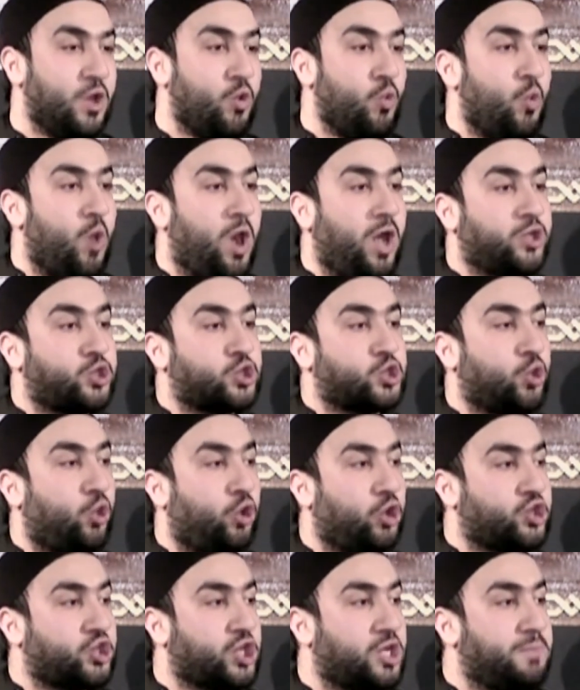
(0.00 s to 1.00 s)
were
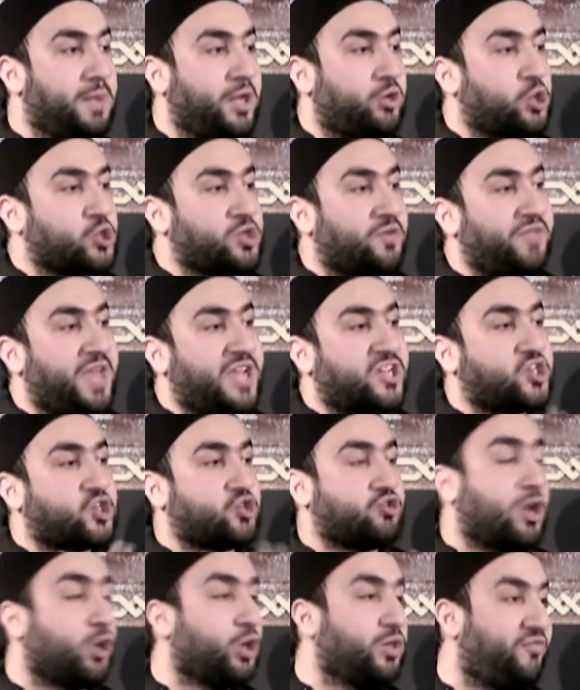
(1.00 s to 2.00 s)
tortured because of their
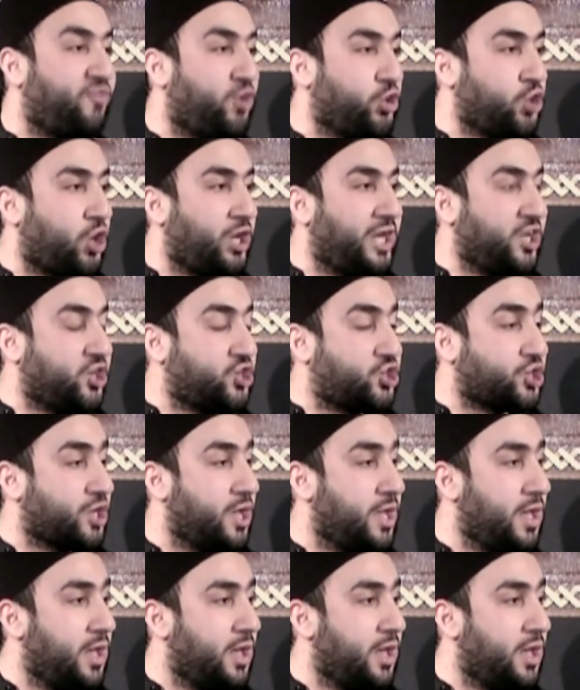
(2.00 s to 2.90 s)
struggle for knowledge.